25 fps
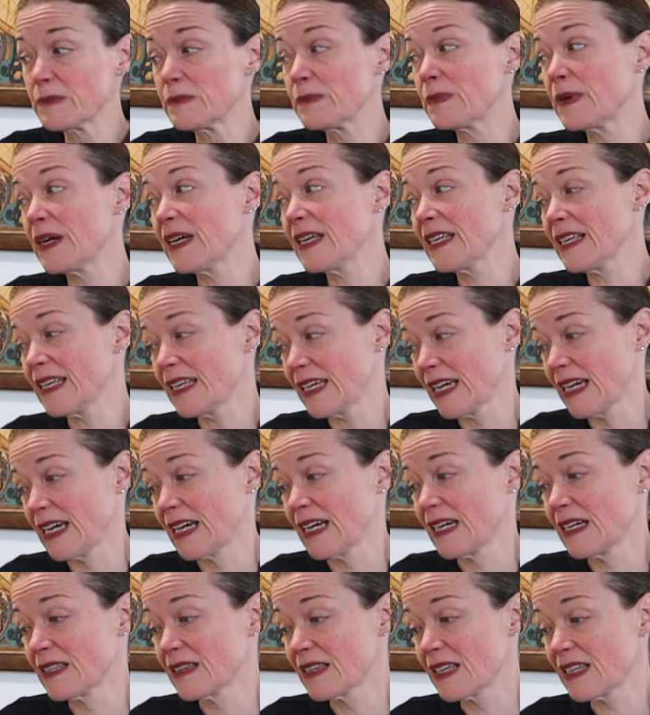But
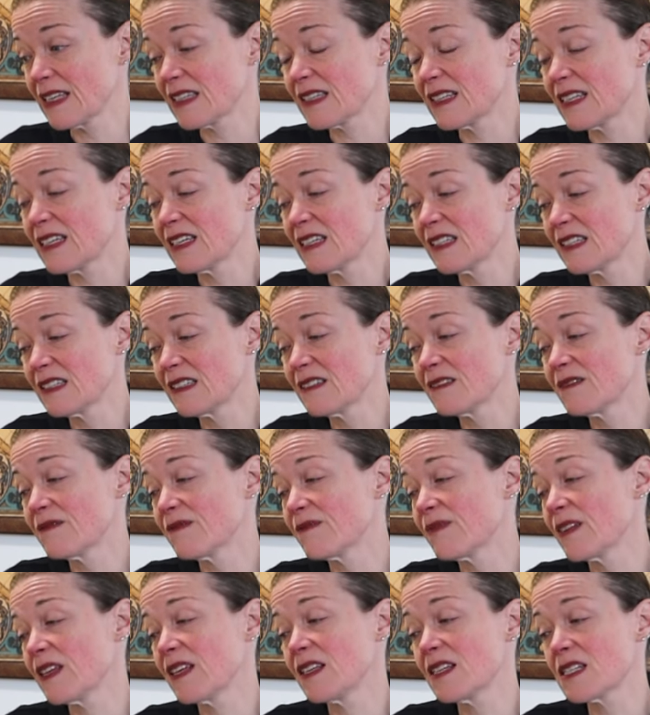yeah, the, the,
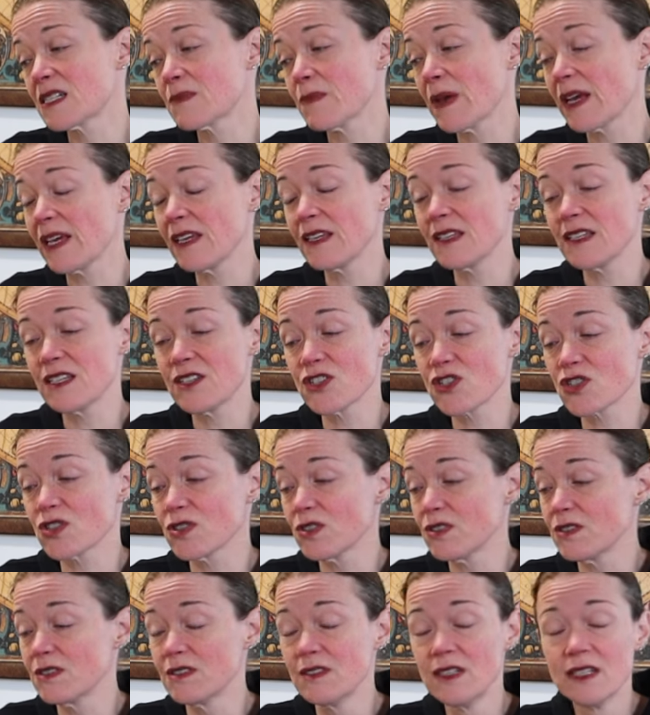it's my
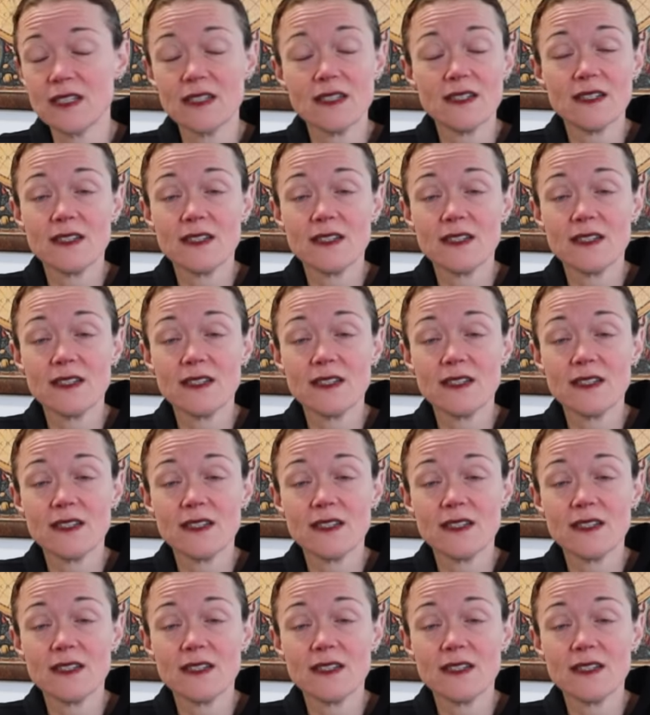initial